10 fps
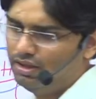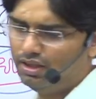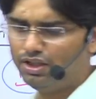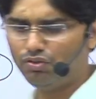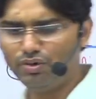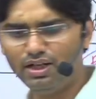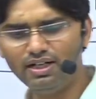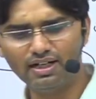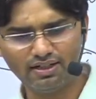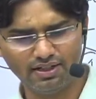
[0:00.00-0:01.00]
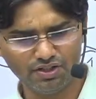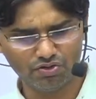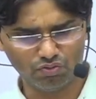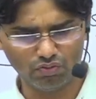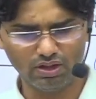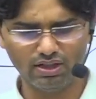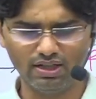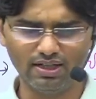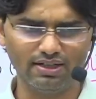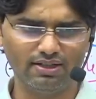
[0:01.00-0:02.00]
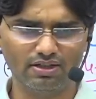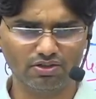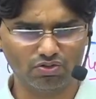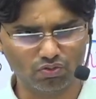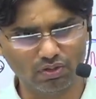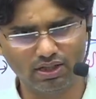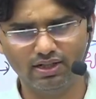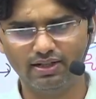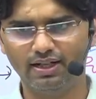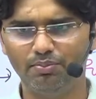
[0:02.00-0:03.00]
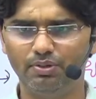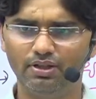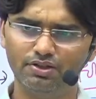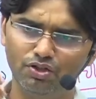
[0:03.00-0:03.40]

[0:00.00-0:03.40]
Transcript: You need at least 200 IAS, 200 IPS,